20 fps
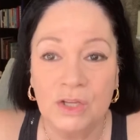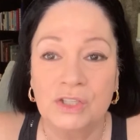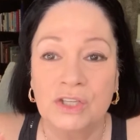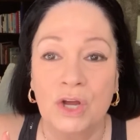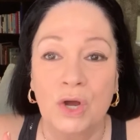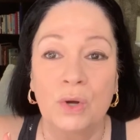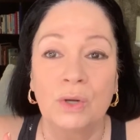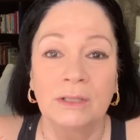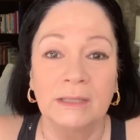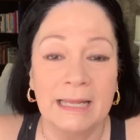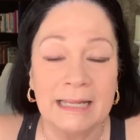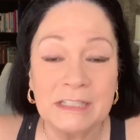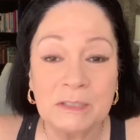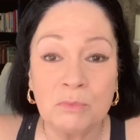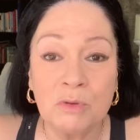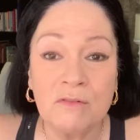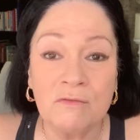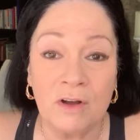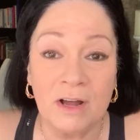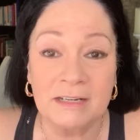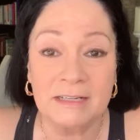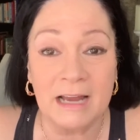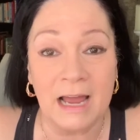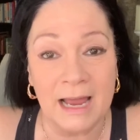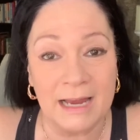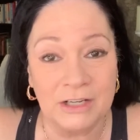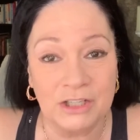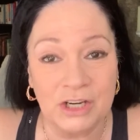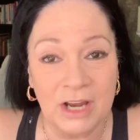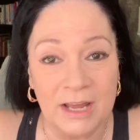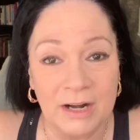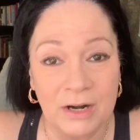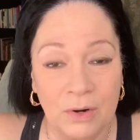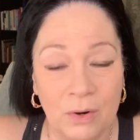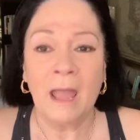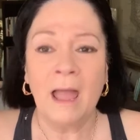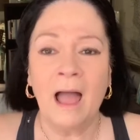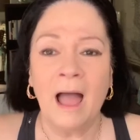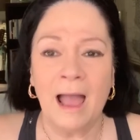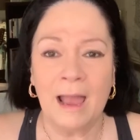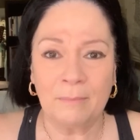So let's move on to eyeshadow.